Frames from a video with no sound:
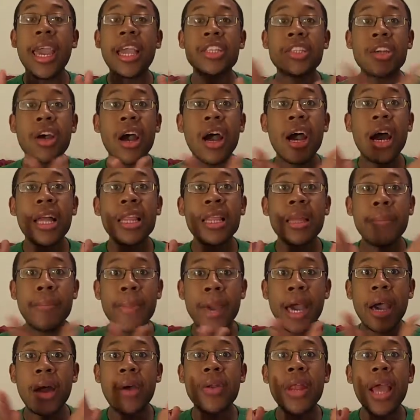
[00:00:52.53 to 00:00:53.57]
It's all
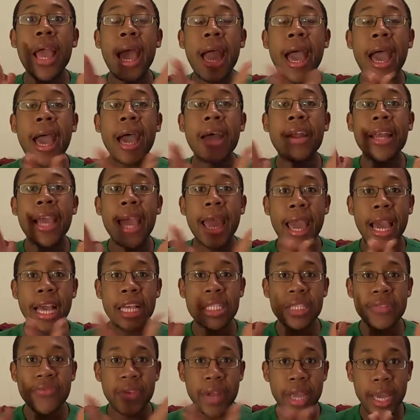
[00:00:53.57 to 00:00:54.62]
about how to
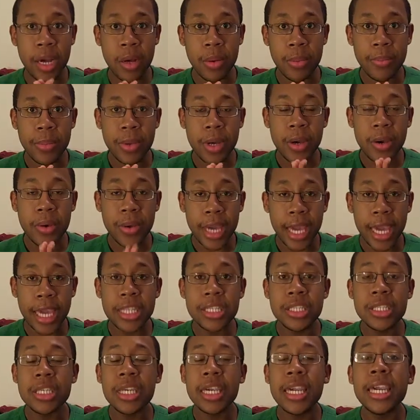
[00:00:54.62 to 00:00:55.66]
ask for help.
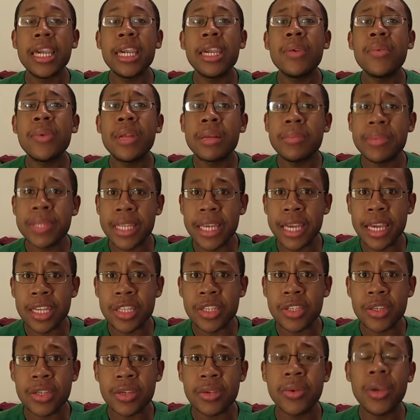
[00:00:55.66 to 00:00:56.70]
Okay, do you hear what I'm saying
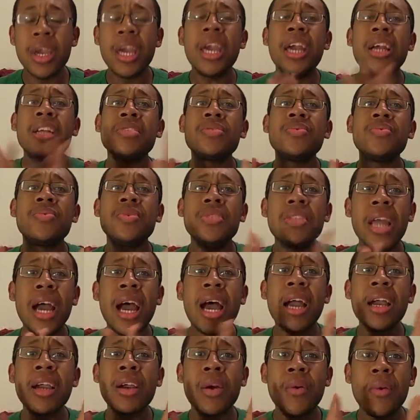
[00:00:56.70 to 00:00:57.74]
to you? Do
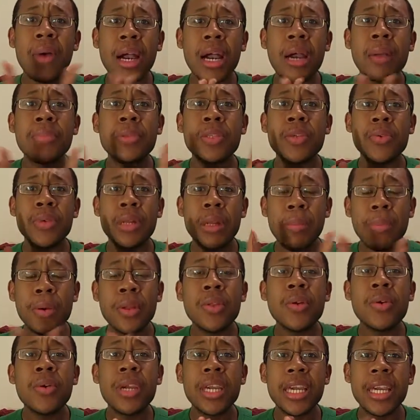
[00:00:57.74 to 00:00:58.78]
not go up to an
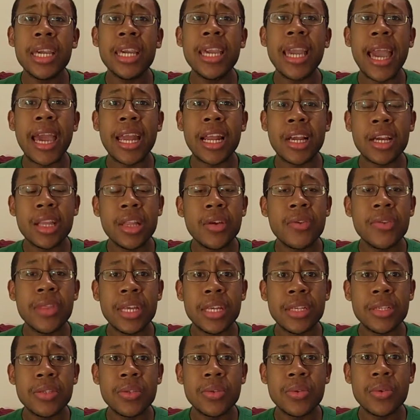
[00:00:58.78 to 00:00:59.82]
employee at a
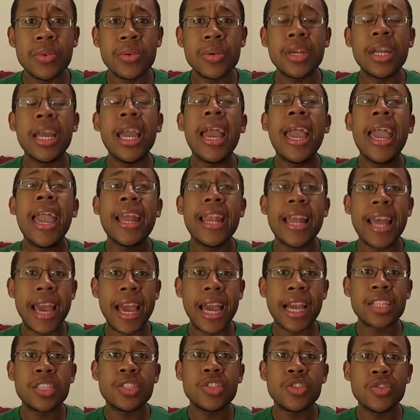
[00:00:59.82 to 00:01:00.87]
clothing store and
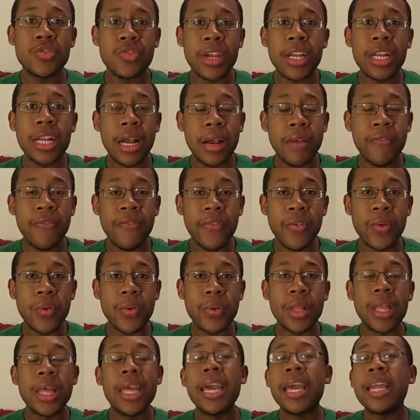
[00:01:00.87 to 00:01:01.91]
act a straight up
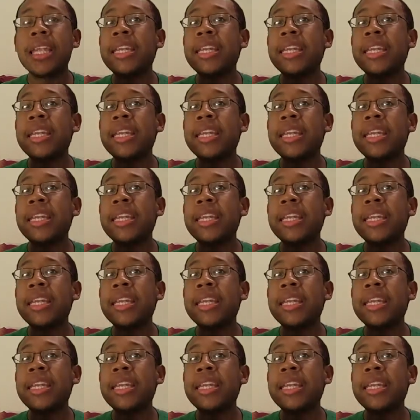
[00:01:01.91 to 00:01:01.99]
fool.